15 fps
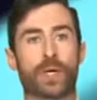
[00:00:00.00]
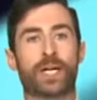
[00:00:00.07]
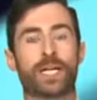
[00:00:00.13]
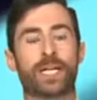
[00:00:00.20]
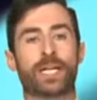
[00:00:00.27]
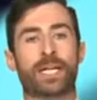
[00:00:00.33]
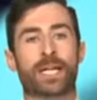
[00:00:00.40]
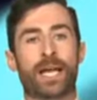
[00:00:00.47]
Do
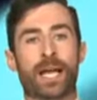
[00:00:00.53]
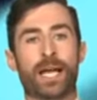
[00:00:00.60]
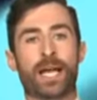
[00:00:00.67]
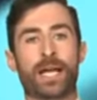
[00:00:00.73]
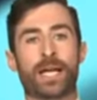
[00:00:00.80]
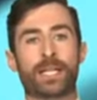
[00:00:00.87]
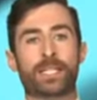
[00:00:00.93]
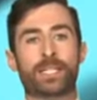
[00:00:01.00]

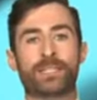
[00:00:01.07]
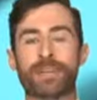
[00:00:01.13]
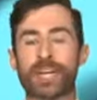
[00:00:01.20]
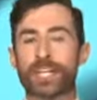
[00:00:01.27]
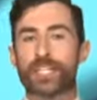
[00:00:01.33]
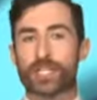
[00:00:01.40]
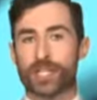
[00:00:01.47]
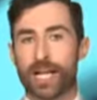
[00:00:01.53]
you have an
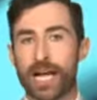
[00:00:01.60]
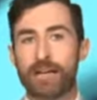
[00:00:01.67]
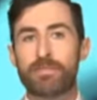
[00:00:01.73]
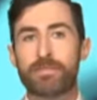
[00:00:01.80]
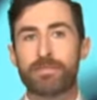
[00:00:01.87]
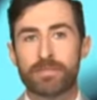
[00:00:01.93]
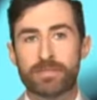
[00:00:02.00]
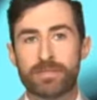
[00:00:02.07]
extra
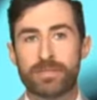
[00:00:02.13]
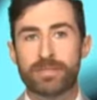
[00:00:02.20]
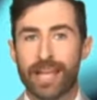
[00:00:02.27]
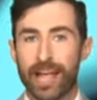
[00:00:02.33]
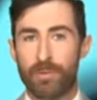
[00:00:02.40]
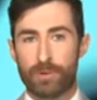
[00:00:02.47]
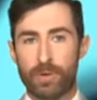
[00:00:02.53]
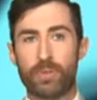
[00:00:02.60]
life to
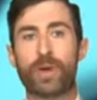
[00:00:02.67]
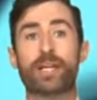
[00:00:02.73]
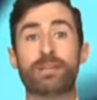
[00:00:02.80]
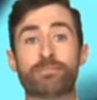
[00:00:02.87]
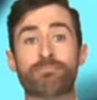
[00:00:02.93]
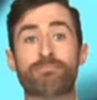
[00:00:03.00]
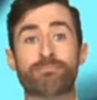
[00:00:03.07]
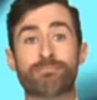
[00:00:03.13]
help you
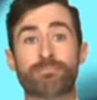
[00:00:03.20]
win?